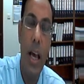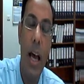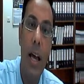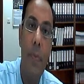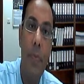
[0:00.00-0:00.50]
is
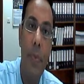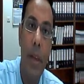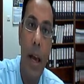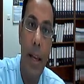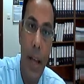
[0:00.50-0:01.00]
not
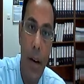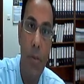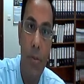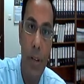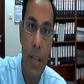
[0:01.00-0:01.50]

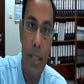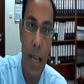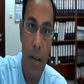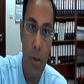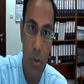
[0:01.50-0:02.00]
a noun
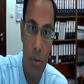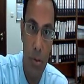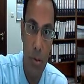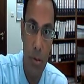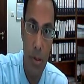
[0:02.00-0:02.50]
phrase
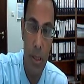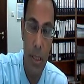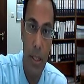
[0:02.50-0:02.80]
alone.